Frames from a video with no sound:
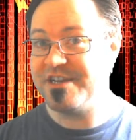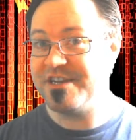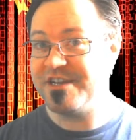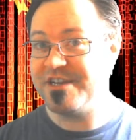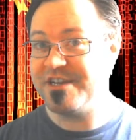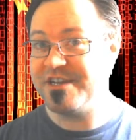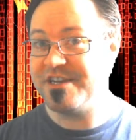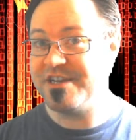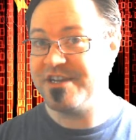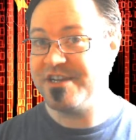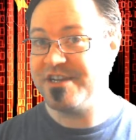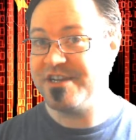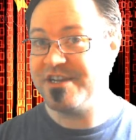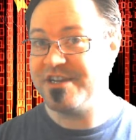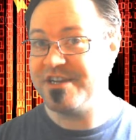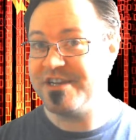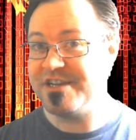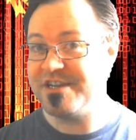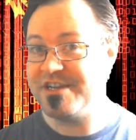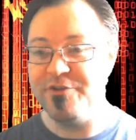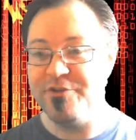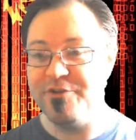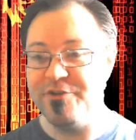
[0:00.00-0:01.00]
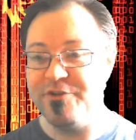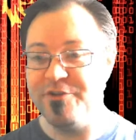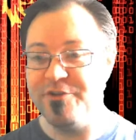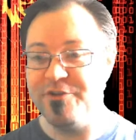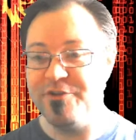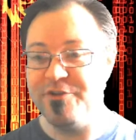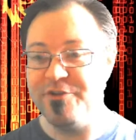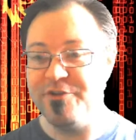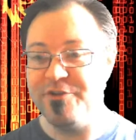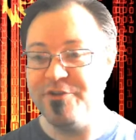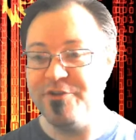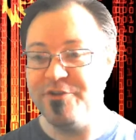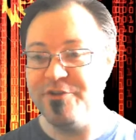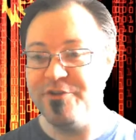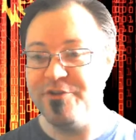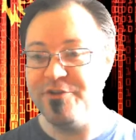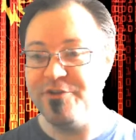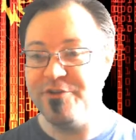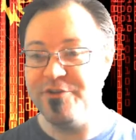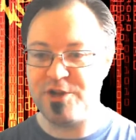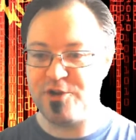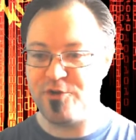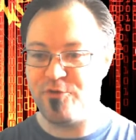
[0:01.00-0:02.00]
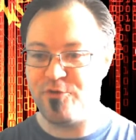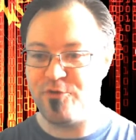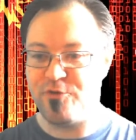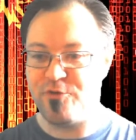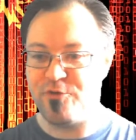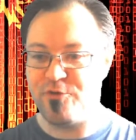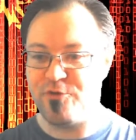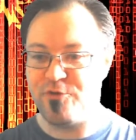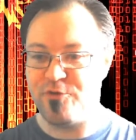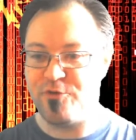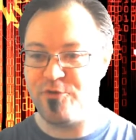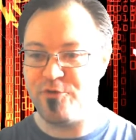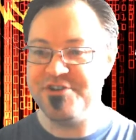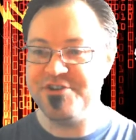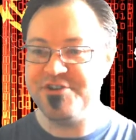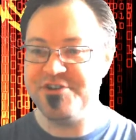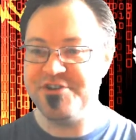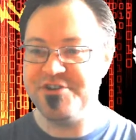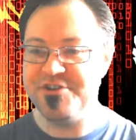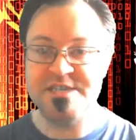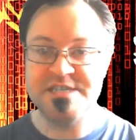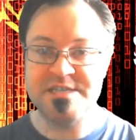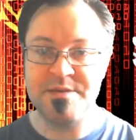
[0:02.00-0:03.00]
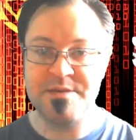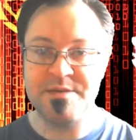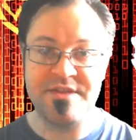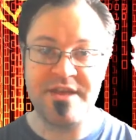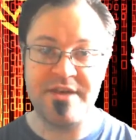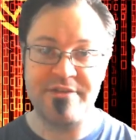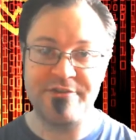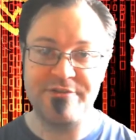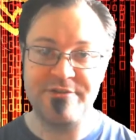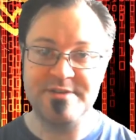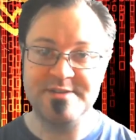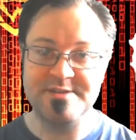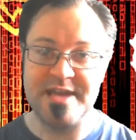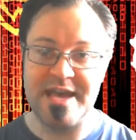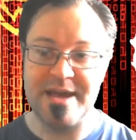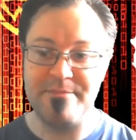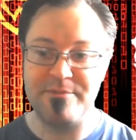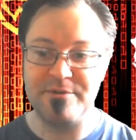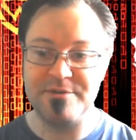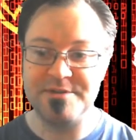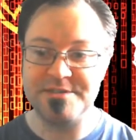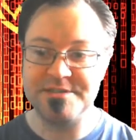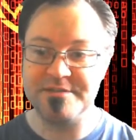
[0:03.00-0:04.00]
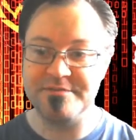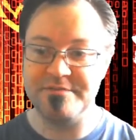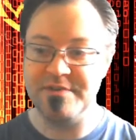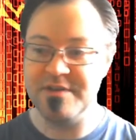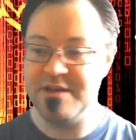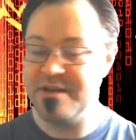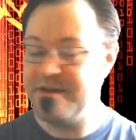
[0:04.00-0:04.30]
pop in there. You know, you can click around and you can see some of the other examples of